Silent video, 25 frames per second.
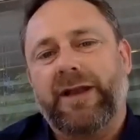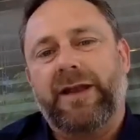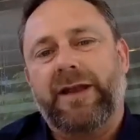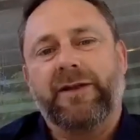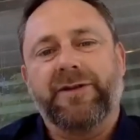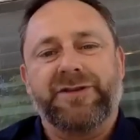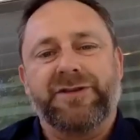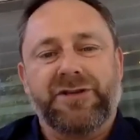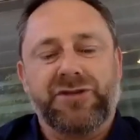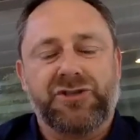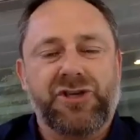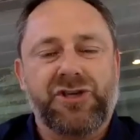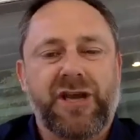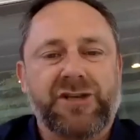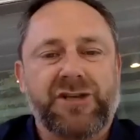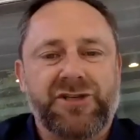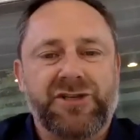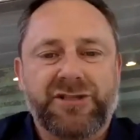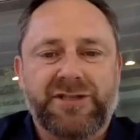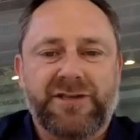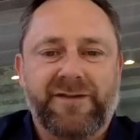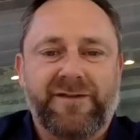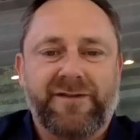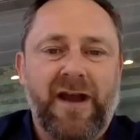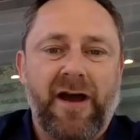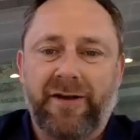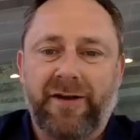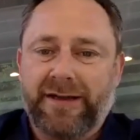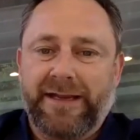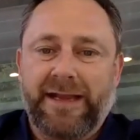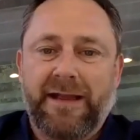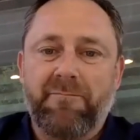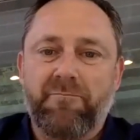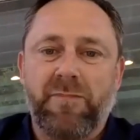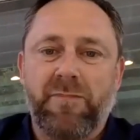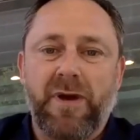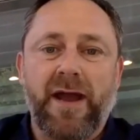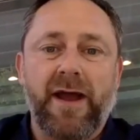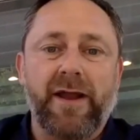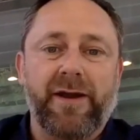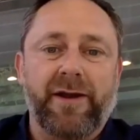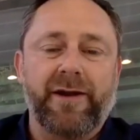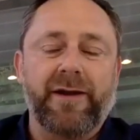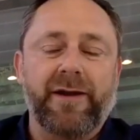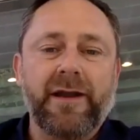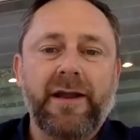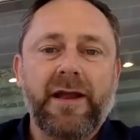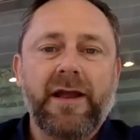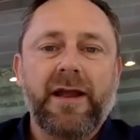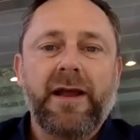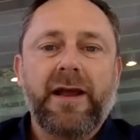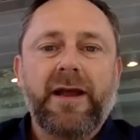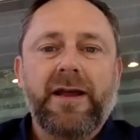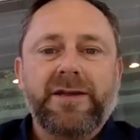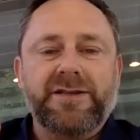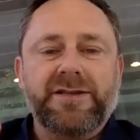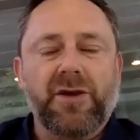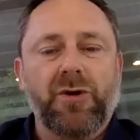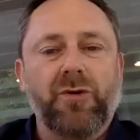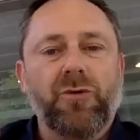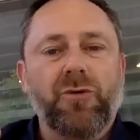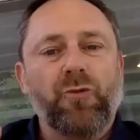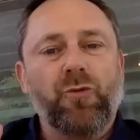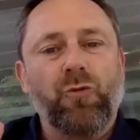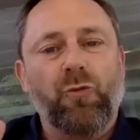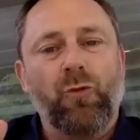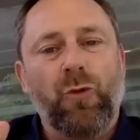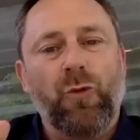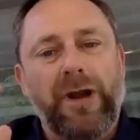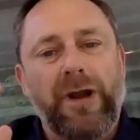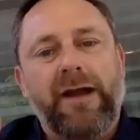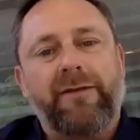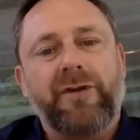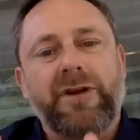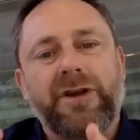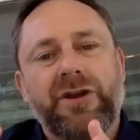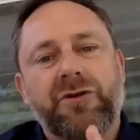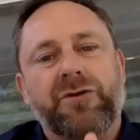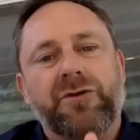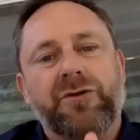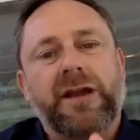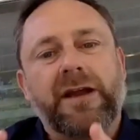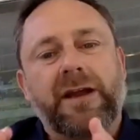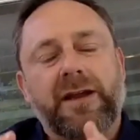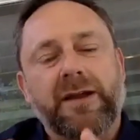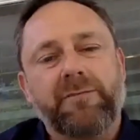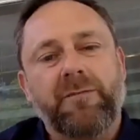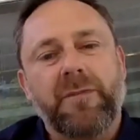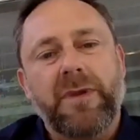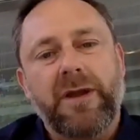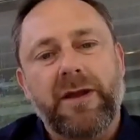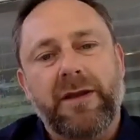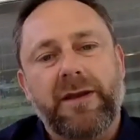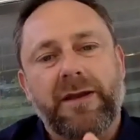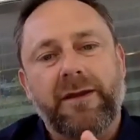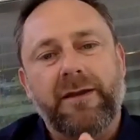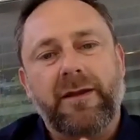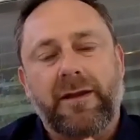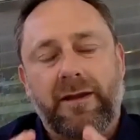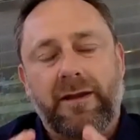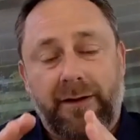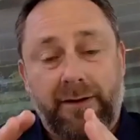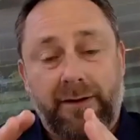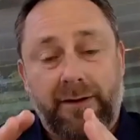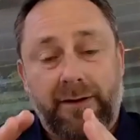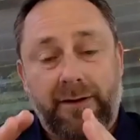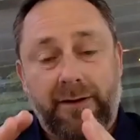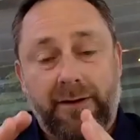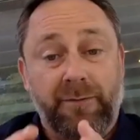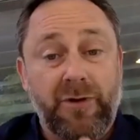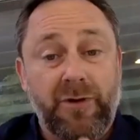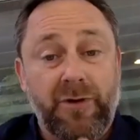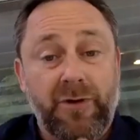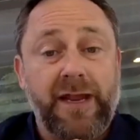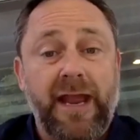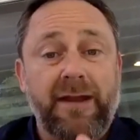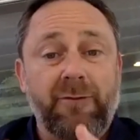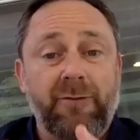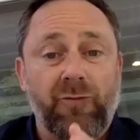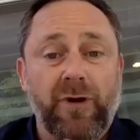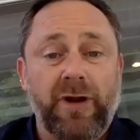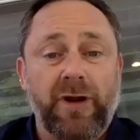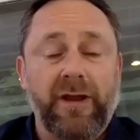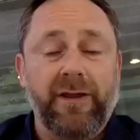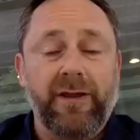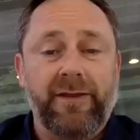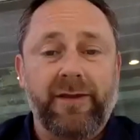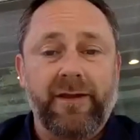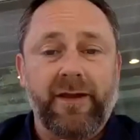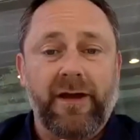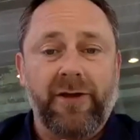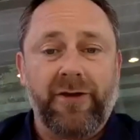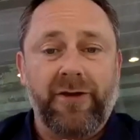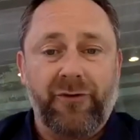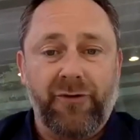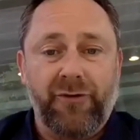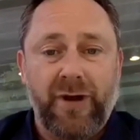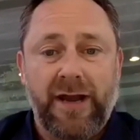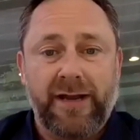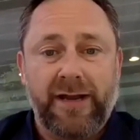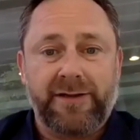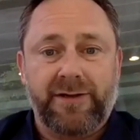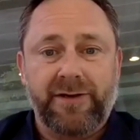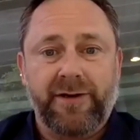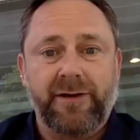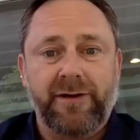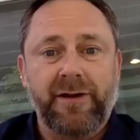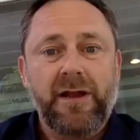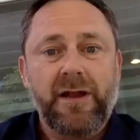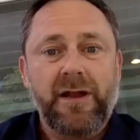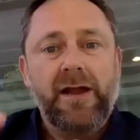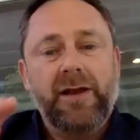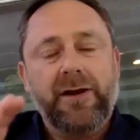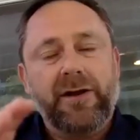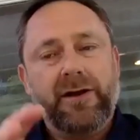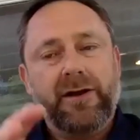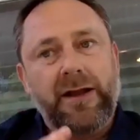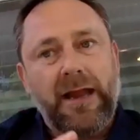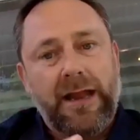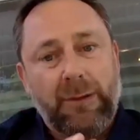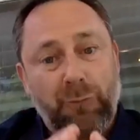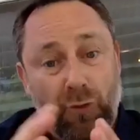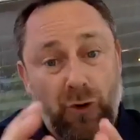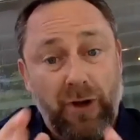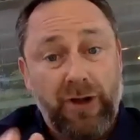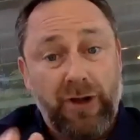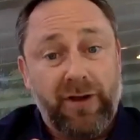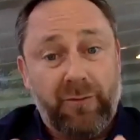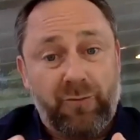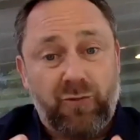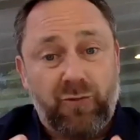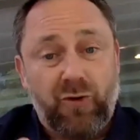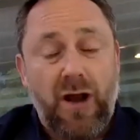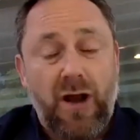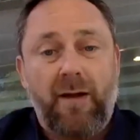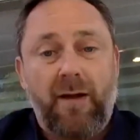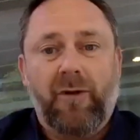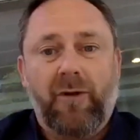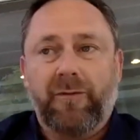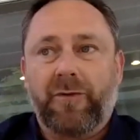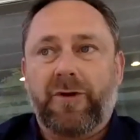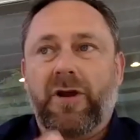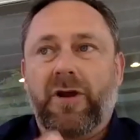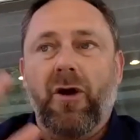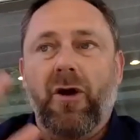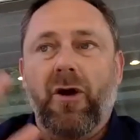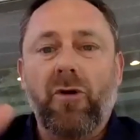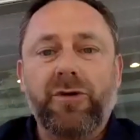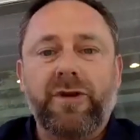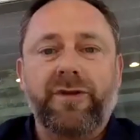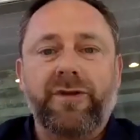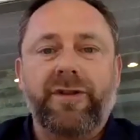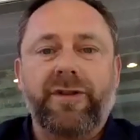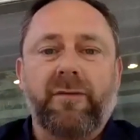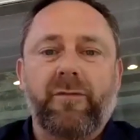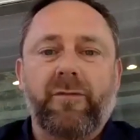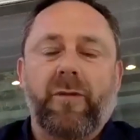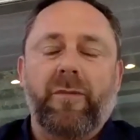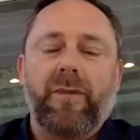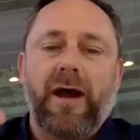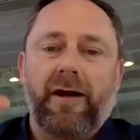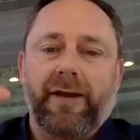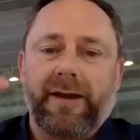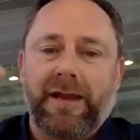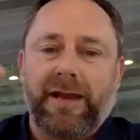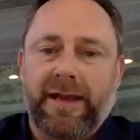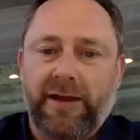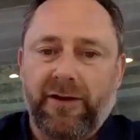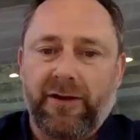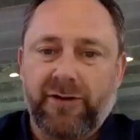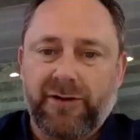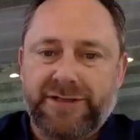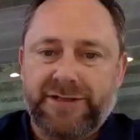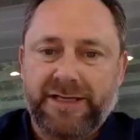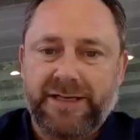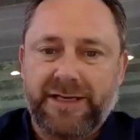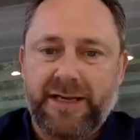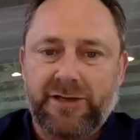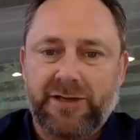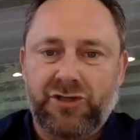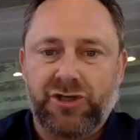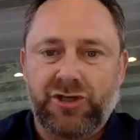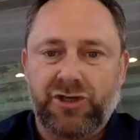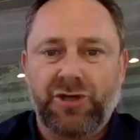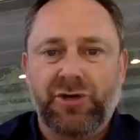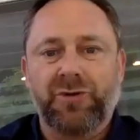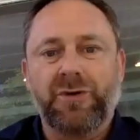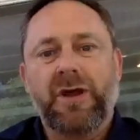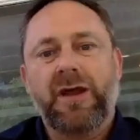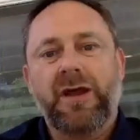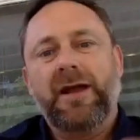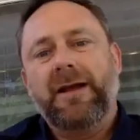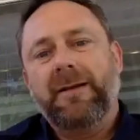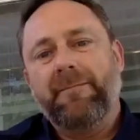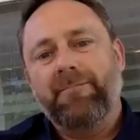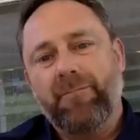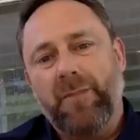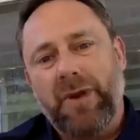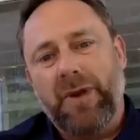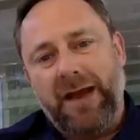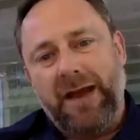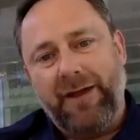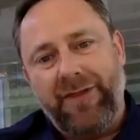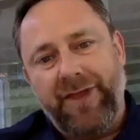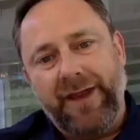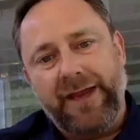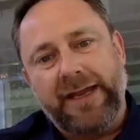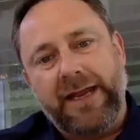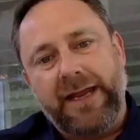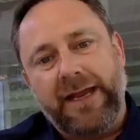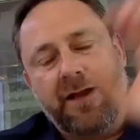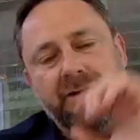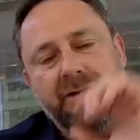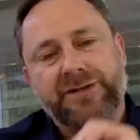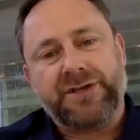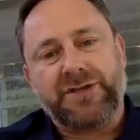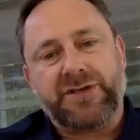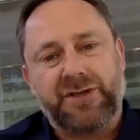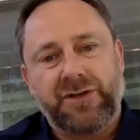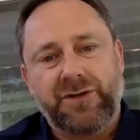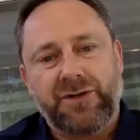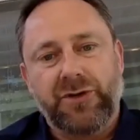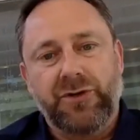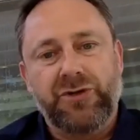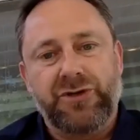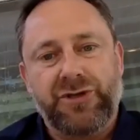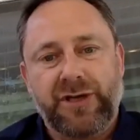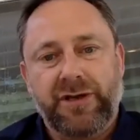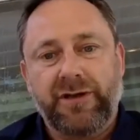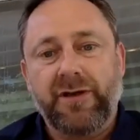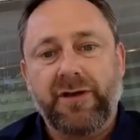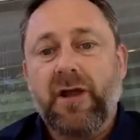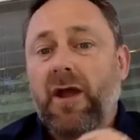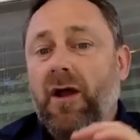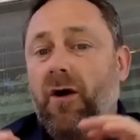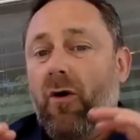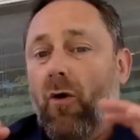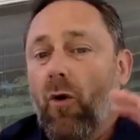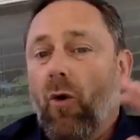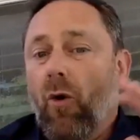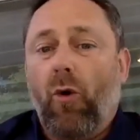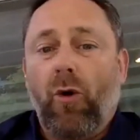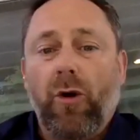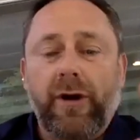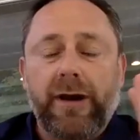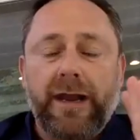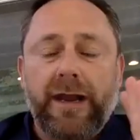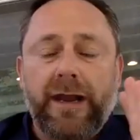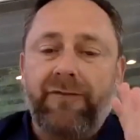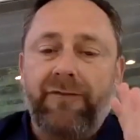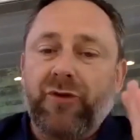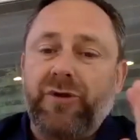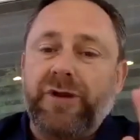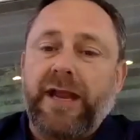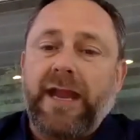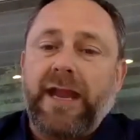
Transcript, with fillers: want to hear suggestions of how to get better. So whenever you can commit, uh, communicate with a director with a problem, go to them about here's an issue, but I think here's a solution. Or if you